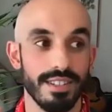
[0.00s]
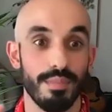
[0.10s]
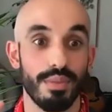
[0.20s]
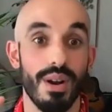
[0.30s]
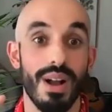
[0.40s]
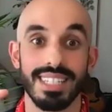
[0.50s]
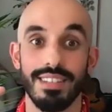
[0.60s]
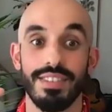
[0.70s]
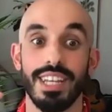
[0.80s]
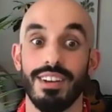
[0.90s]
a
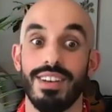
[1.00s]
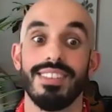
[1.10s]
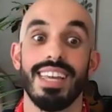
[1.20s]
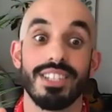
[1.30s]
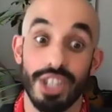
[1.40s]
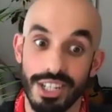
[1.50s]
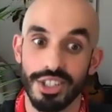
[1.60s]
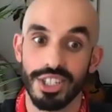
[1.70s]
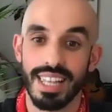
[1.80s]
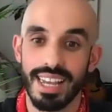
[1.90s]
proactivity around like
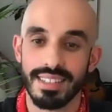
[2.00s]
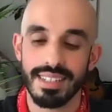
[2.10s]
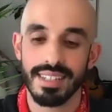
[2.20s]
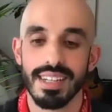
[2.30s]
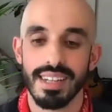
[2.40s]
changing that.